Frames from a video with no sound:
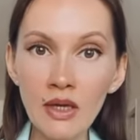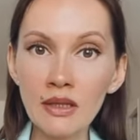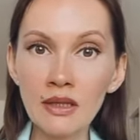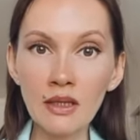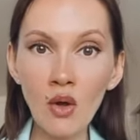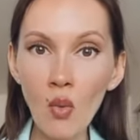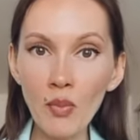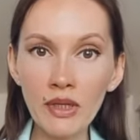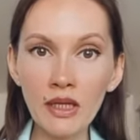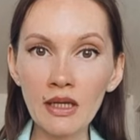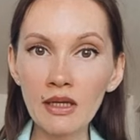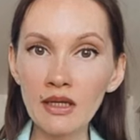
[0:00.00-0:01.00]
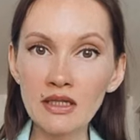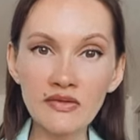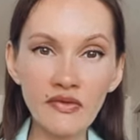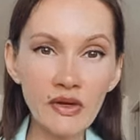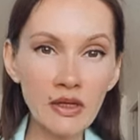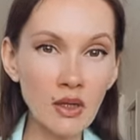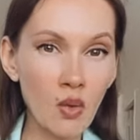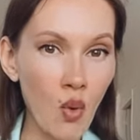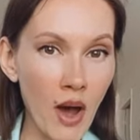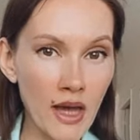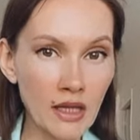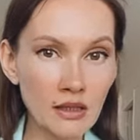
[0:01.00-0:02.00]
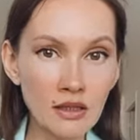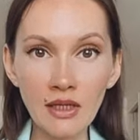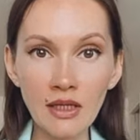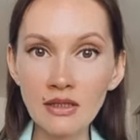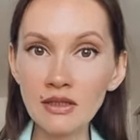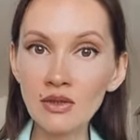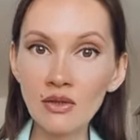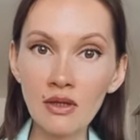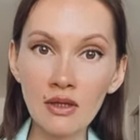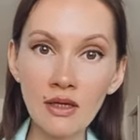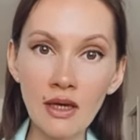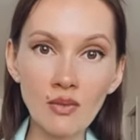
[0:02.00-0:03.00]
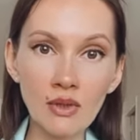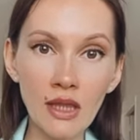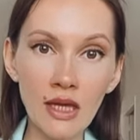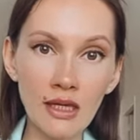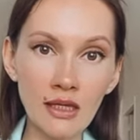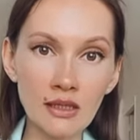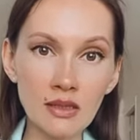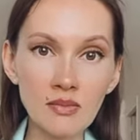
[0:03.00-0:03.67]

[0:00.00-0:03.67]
The opening is very quiet and I did not think I would like it,